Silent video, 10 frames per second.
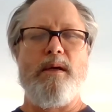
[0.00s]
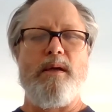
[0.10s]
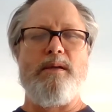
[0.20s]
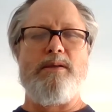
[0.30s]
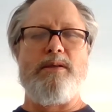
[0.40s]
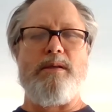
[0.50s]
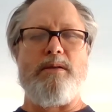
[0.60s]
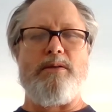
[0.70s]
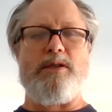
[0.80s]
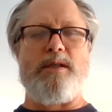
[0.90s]
into
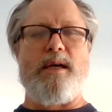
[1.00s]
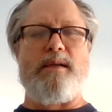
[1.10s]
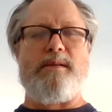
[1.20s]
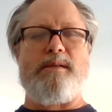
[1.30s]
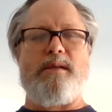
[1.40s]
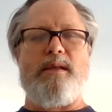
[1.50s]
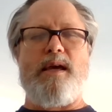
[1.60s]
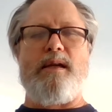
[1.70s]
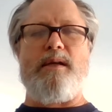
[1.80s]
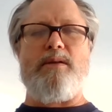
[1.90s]
your chest.
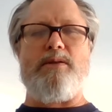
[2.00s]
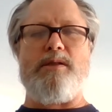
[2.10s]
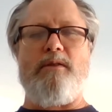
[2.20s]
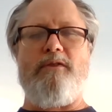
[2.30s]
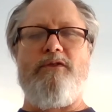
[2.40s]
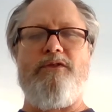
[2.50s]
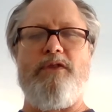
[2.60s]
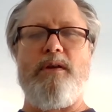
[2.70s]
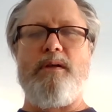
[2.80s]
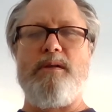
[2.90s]
That energy
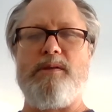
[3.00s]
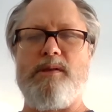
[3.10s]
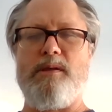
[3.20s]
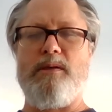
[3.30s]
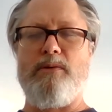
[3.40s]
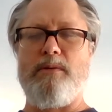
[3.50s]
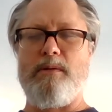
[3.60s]
fills you.